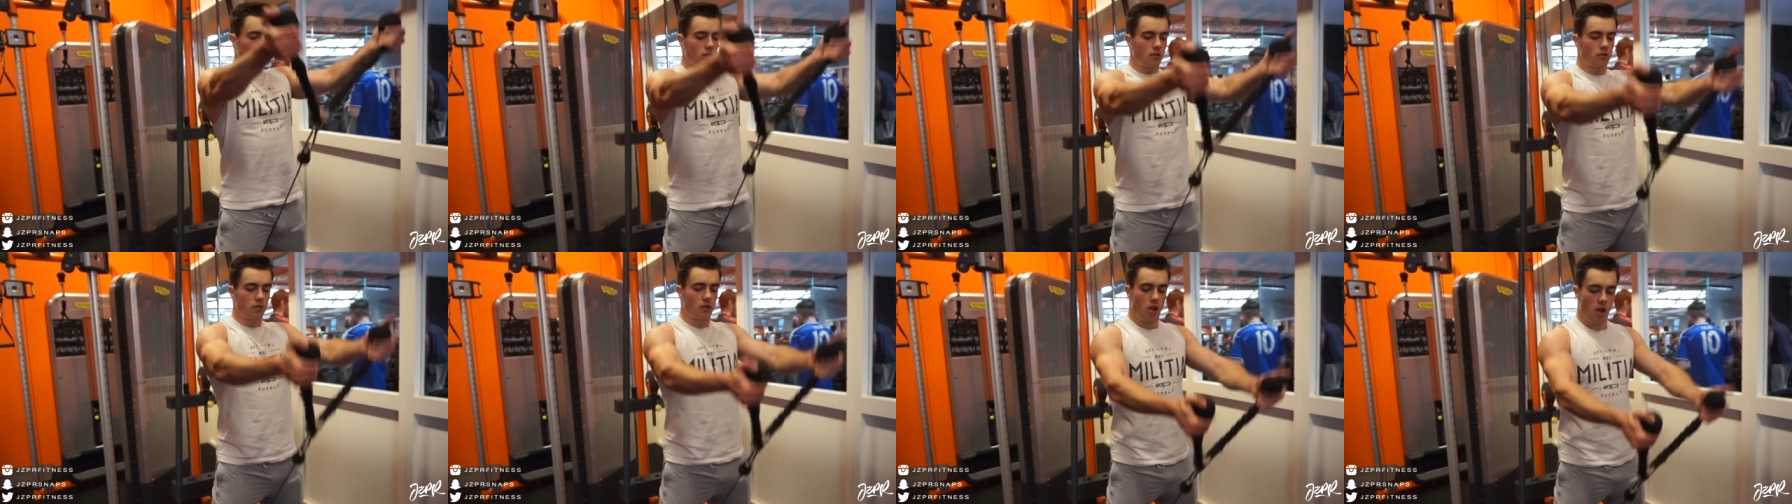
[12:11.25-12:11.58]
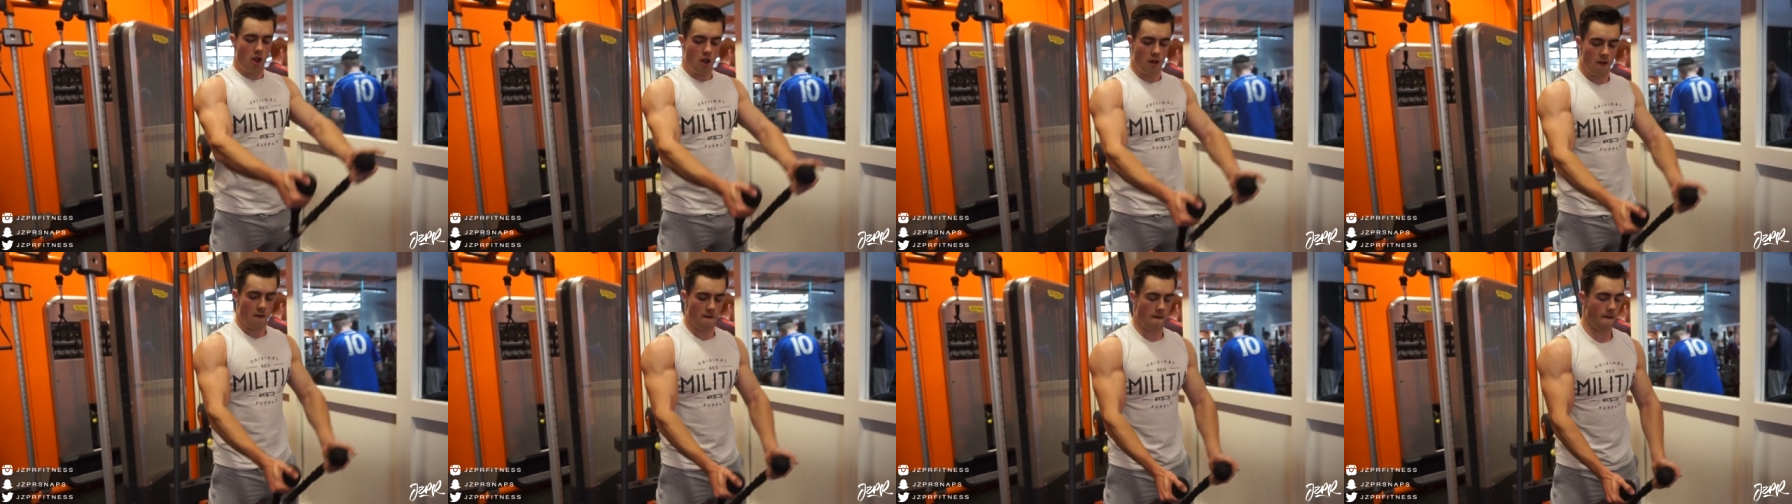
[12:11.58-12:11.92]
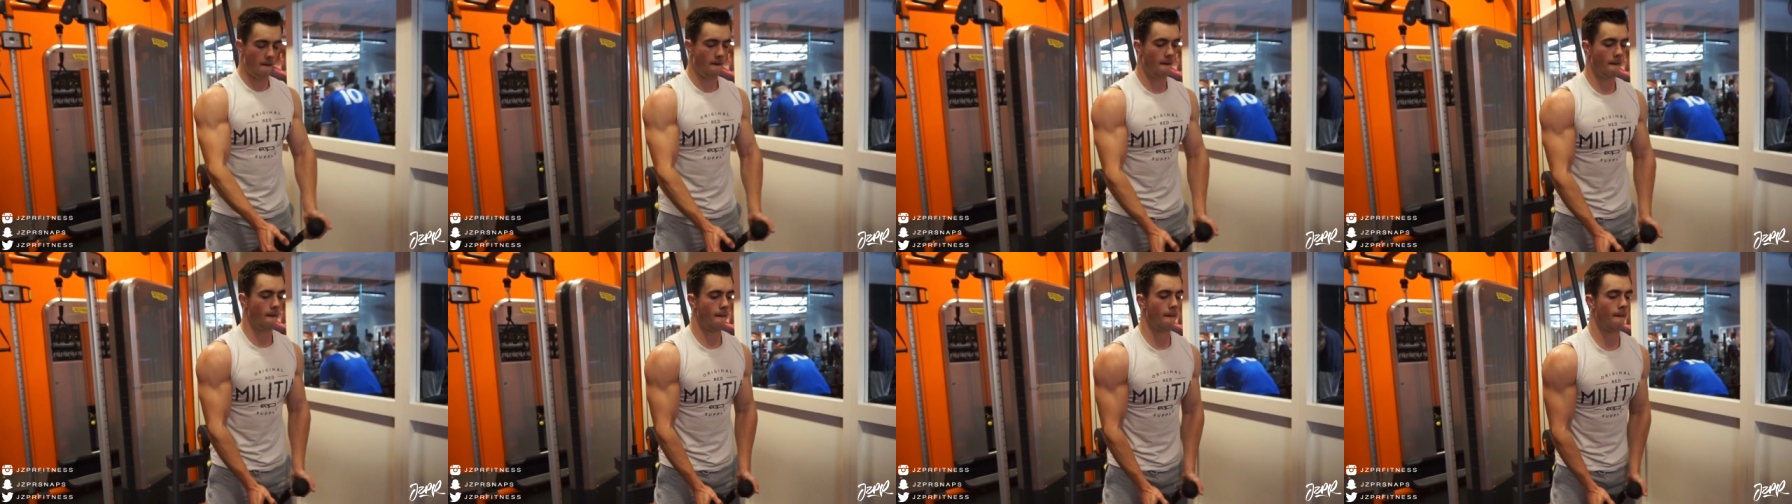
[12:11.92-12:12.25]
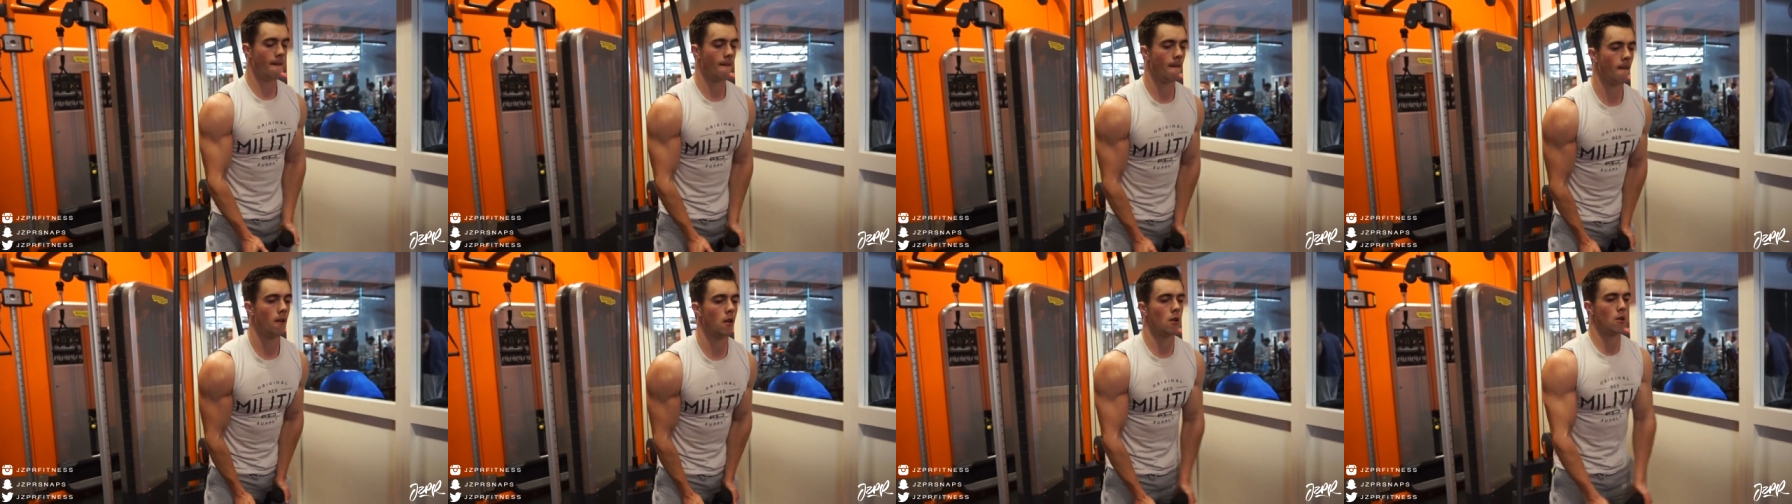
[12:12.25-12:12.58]
your thumbs over
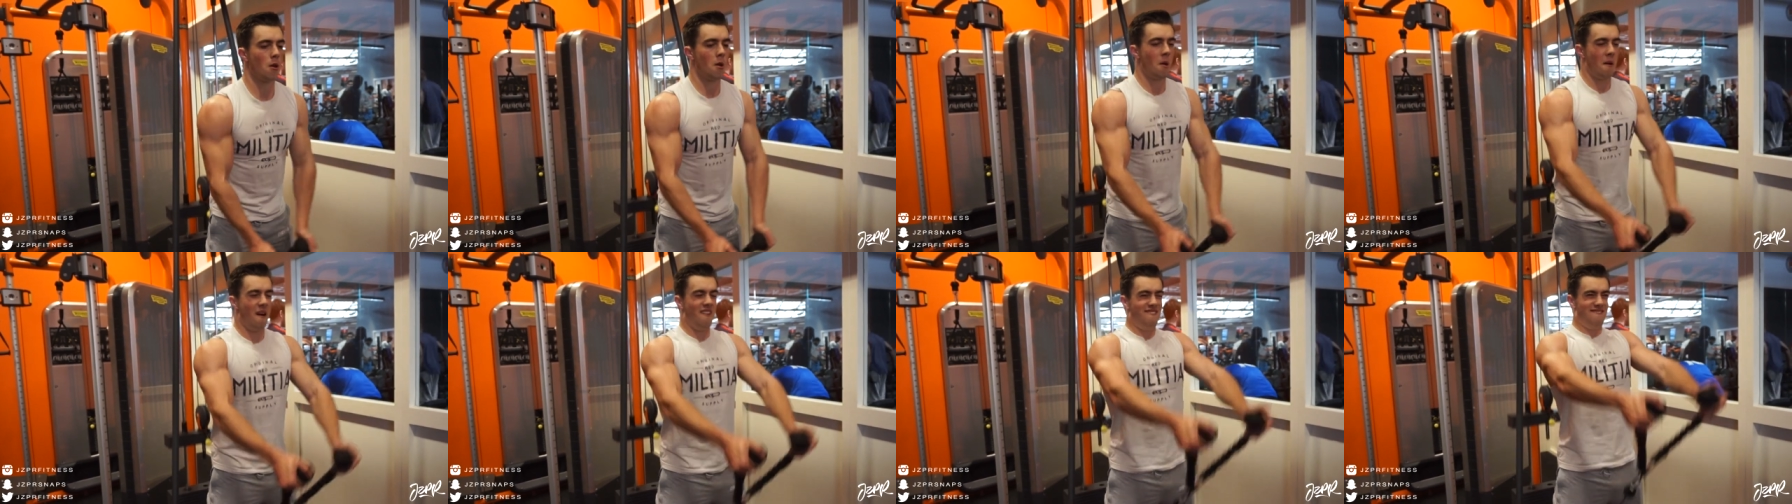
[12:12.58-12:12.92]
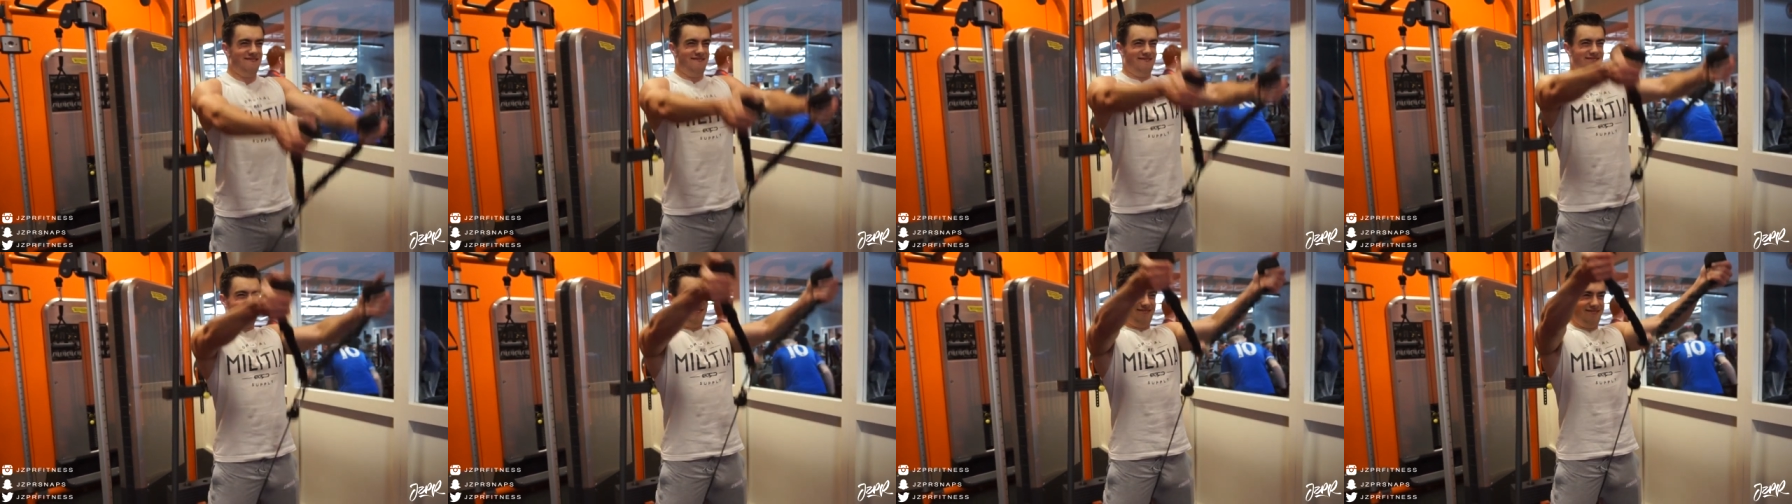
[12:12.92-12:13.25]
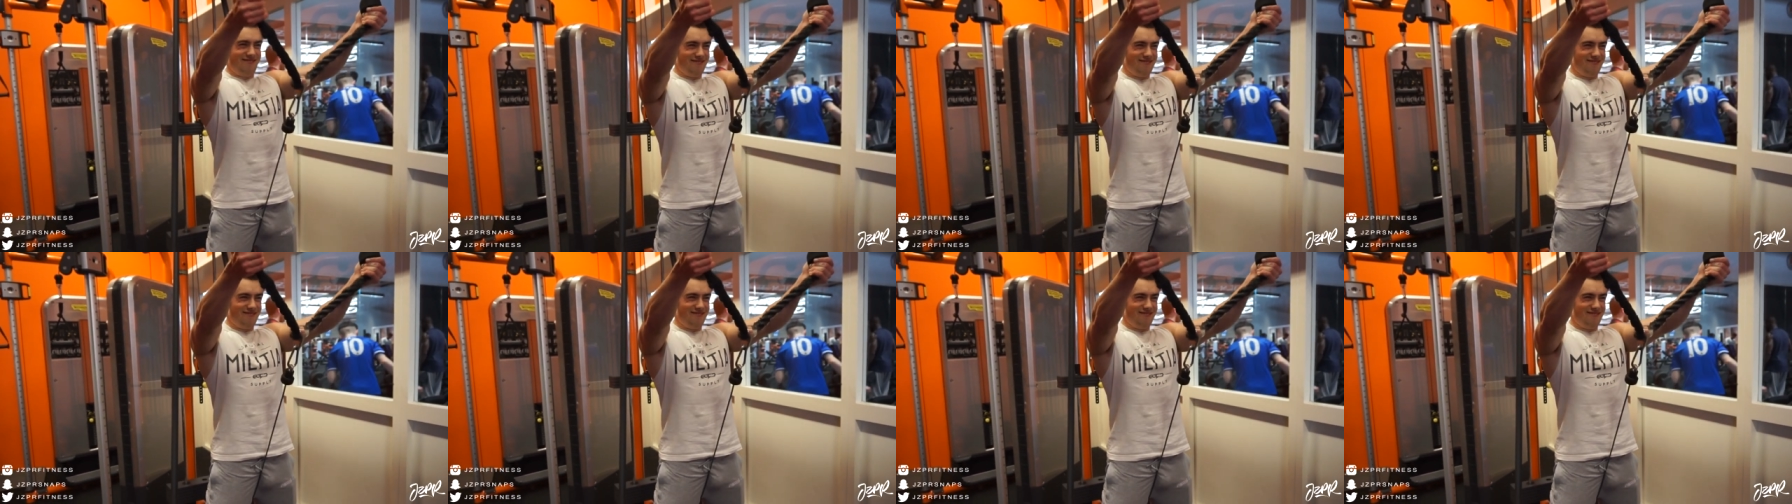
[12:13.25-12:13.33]
the um,